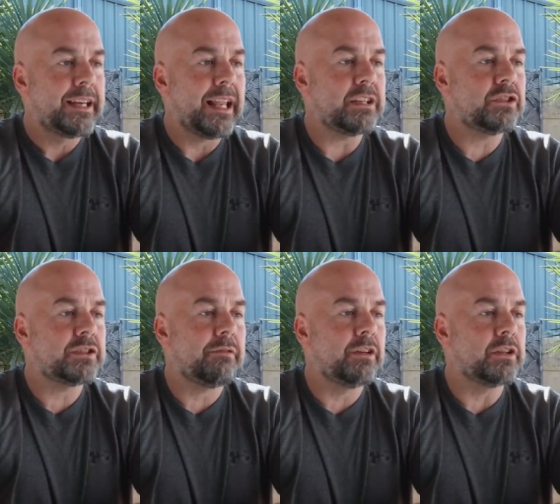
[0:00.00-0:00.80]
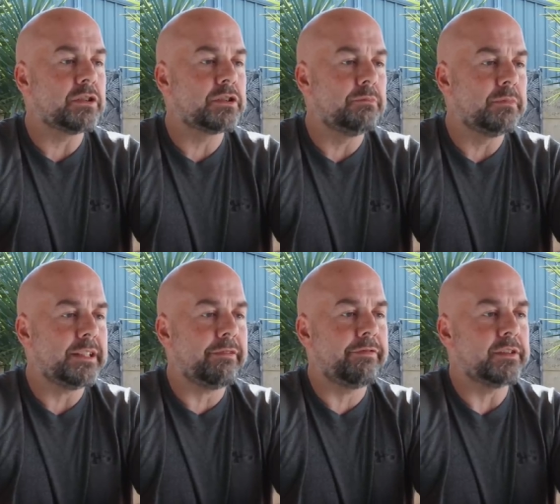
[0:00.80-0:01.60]
now let's just have a look at some
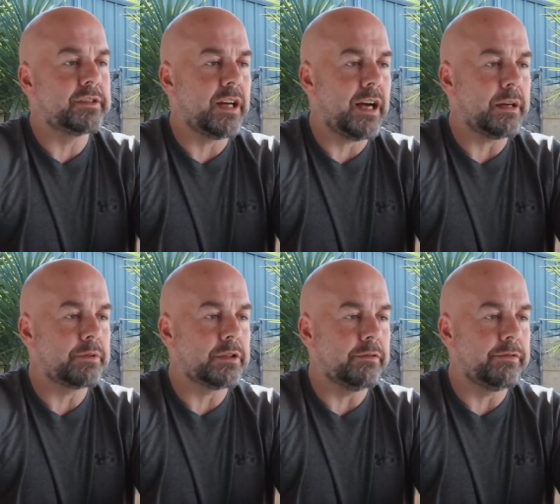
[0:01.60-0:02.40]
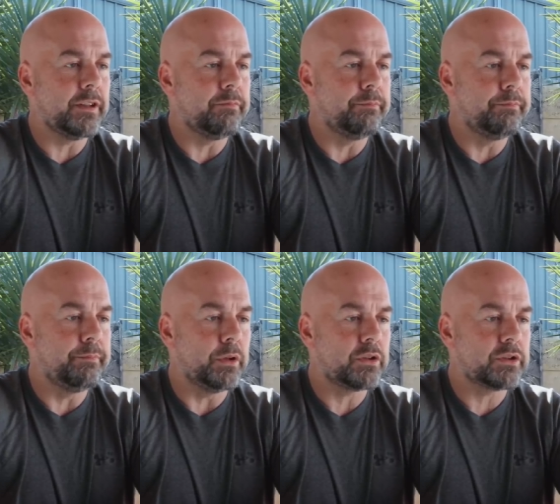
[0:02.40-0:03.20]
different types of, of
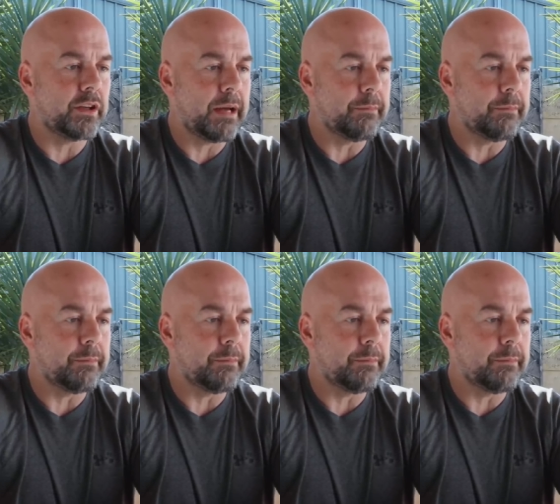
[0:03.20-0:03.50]
books on